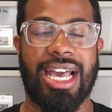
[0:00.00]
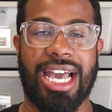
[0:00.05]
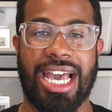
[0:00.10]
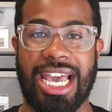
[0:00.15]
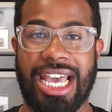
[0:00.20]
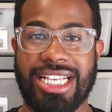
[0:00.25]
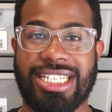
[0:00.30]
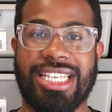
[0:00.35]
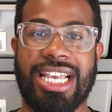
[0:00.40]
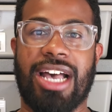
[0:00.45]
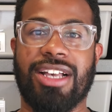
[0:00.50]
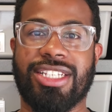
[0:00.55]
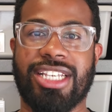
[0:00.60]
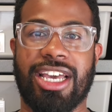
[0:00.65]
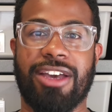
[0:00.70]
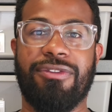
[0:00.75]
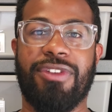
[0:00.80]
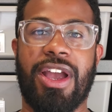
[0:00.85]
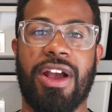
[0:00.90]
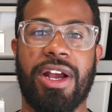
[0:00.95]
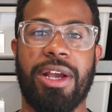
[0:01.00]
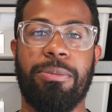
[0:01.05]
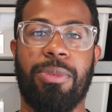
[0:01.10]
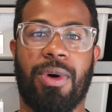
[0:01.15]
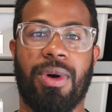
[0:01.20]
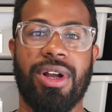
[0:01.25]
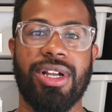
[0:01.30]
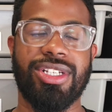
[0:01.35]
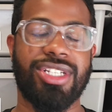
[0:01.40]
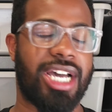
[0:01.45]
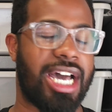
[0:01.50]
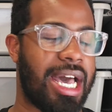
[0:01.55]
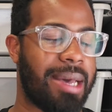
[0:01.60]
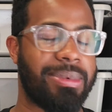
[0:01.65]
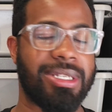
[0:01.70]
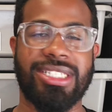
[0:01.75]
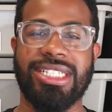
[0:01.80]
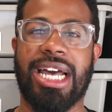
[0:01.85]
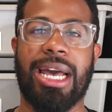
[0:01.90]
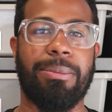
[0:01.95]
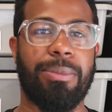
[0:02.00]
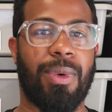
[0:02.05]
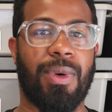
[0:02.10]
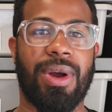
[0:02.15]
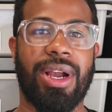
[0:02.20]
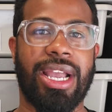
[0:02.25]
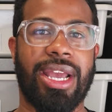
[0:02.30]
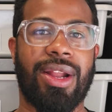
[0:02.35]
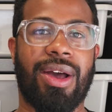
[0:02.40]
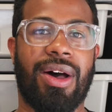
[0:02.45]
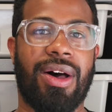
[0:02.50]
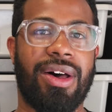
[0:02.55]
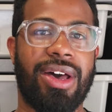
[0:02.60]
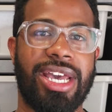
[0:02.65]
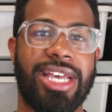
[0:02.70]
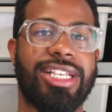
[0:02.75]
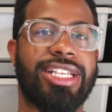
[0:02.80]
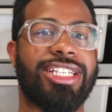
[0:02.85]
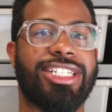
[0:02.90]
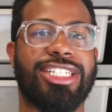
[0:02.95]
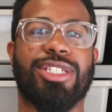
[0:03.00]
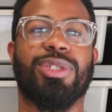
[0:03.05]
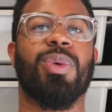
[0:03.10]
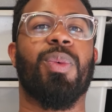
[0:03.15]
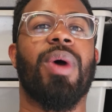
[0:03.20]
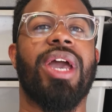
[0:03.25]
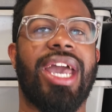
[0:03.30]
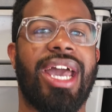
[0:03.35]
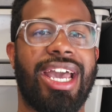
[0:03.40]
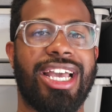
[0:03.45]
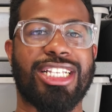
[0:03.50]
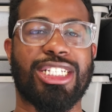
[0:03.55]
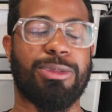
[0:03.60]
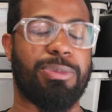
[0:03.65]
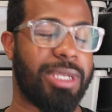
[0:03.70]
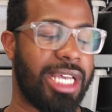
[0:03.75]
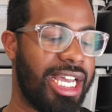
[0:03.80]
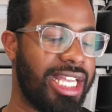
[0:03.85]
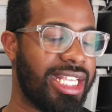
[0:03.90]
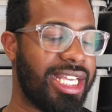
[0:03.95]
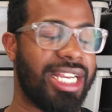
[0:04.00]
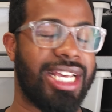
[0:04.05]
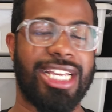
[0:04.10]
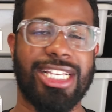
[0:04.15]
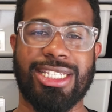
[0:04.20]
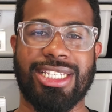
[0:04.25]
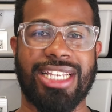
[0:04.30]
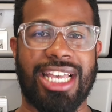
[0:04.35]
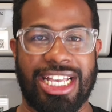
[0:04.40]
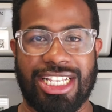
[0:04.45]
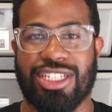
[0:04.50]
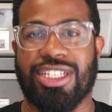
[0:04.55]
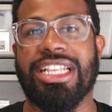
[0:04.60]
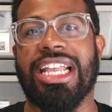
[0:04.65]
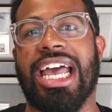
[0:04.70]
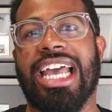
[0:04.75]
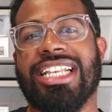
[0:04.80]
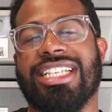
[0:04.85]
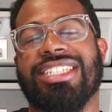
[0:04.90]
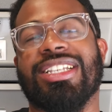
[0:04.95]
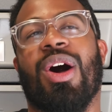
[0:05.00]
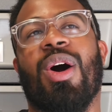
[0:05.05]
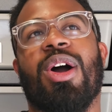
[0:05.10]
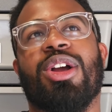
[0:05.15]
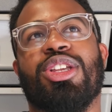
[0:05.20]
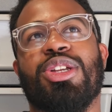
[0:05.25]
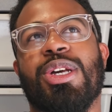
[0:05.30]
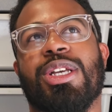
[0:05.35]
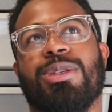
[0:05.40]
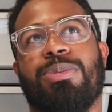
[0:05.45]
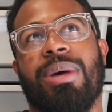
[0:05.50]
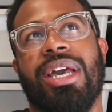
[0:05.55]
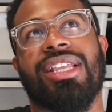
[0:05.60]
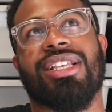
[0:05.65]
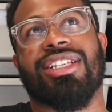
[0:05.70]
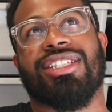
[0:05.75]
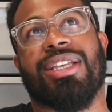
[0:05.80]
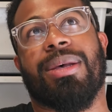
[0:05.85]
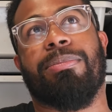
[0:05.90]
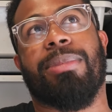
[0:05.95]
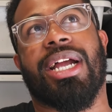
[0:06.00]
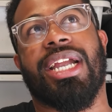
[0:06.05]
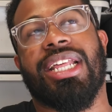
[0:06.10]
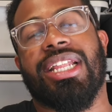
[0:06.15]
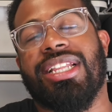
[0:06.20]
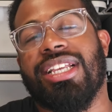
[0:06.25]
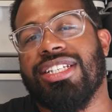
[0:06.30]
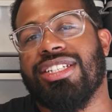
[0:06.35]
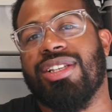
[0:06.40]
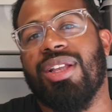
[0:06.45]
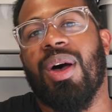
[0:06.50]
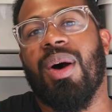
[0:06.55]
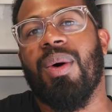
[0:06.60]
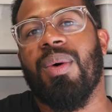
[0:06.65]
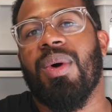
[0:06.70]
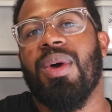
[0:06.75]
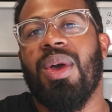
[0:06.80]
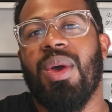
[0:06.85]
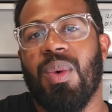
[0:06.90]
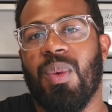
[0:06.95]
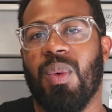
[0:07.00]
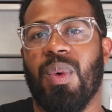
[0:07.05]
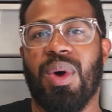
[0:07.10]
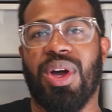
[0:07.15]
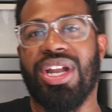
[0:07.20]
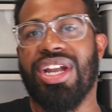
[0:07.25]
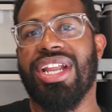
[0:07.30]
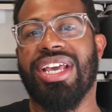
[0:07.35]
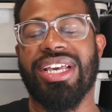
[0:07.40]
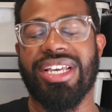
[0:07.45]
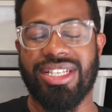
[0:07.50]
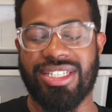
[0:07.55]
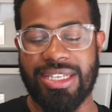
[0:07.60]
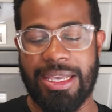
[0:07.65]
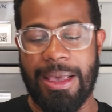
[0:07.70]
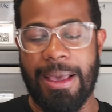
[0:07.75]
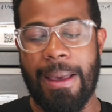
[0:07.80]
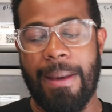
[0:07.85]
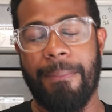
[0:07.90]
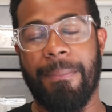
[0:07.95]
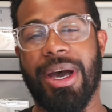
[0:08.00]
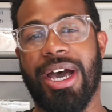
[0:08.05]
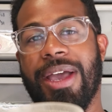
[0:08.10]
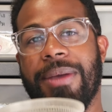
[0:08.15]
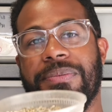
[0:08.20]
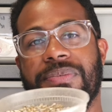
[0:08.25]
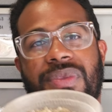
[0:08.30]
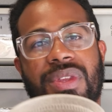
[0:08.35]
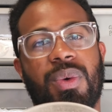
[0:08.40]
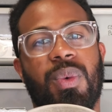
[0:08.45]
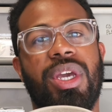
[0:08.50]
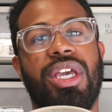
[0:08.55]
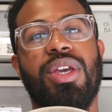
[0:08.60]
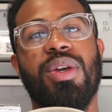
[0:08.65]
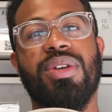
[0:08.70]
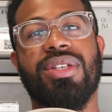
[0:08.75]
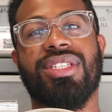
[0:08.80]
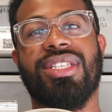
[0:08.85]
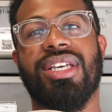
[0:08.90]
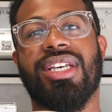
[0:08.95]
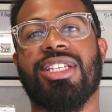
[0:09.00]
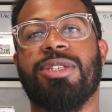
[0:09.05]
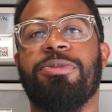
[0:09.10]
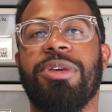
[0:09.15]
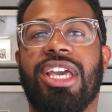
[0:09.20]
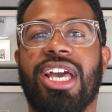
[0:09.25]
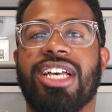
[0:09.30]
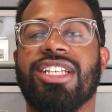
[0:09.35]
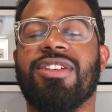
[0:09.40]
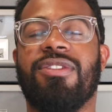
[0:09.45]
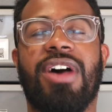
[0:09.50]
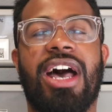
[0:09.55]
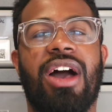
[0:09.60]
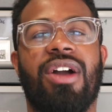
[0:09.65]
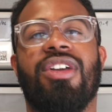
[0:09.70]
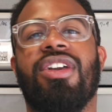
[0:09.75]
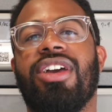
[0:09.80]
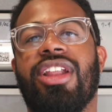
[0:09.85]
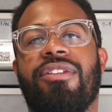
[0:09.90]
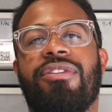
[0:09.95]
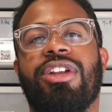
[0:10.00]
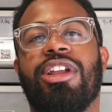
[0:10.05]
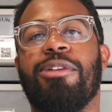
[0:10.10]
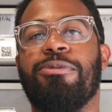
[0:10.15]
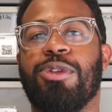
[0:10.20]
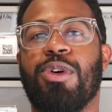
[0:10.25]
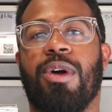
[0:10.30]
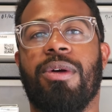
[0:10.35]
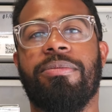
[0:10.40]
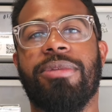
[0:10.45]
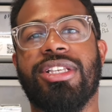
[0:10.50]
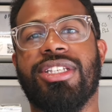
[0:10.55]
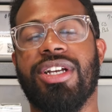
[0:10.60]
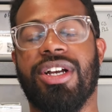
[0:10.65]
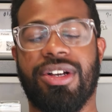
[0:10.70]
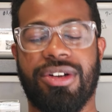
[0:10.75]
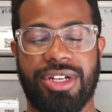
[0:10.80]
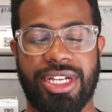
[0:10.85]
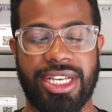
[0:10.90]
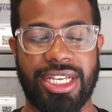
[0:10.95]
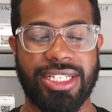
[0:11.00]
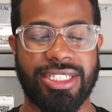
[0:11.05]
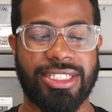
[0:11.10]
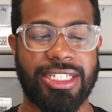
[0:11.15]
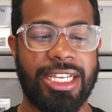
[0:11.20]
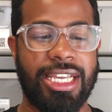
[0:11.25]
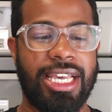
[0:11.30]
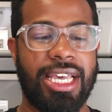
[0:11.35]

It sounds like a very boring job. It's not boring at all. It's just the way I explain it. It's hard to explain to somebody that doesn't know what it is. But we use this because of how good of an absorbent material it is.